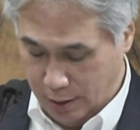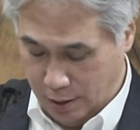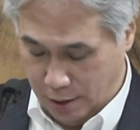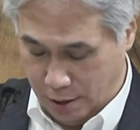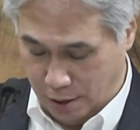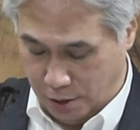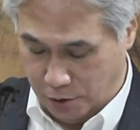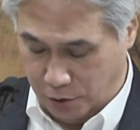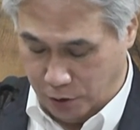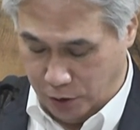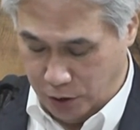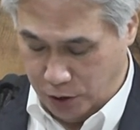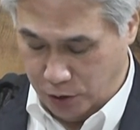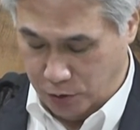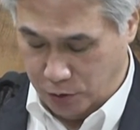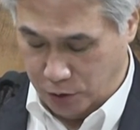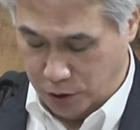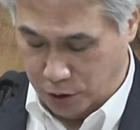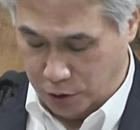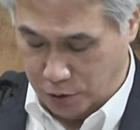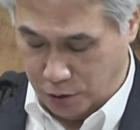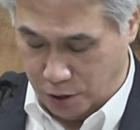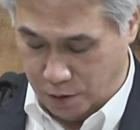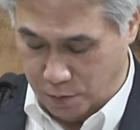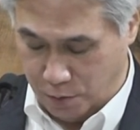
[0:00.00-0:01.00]
agreed to
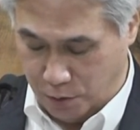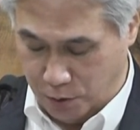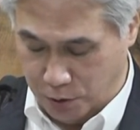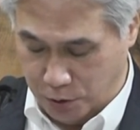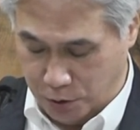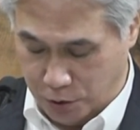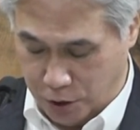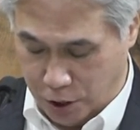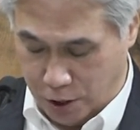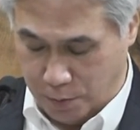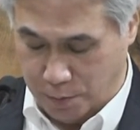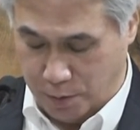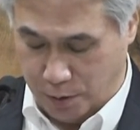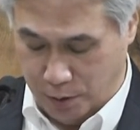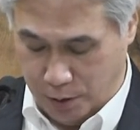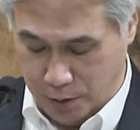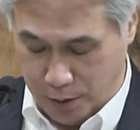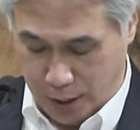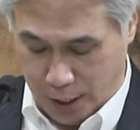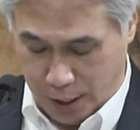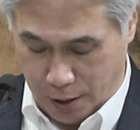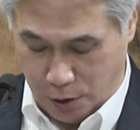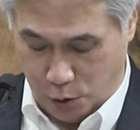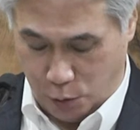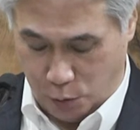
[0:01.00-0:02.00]
establish Japanese
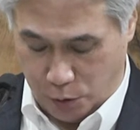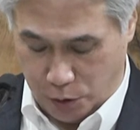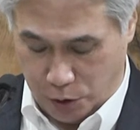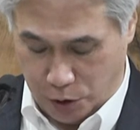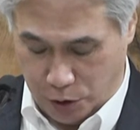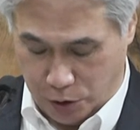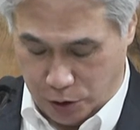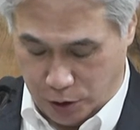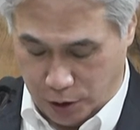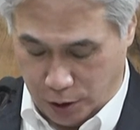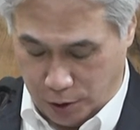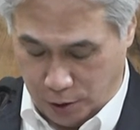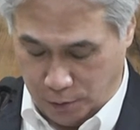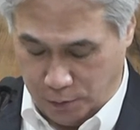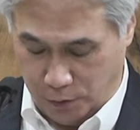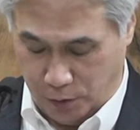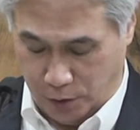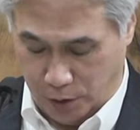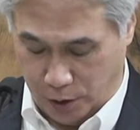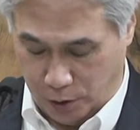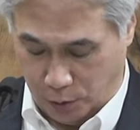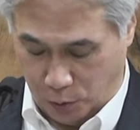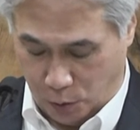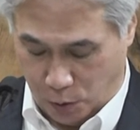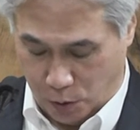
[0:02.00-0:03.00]
language
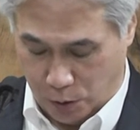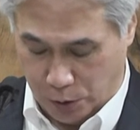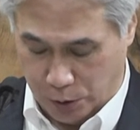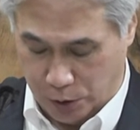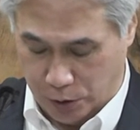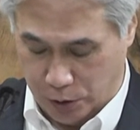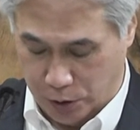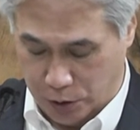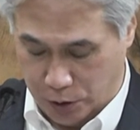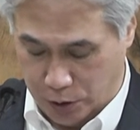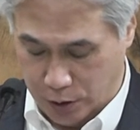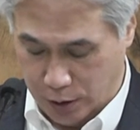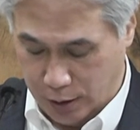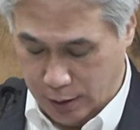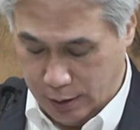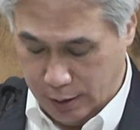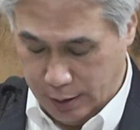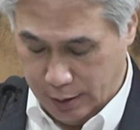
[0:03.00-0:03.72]
certificate courses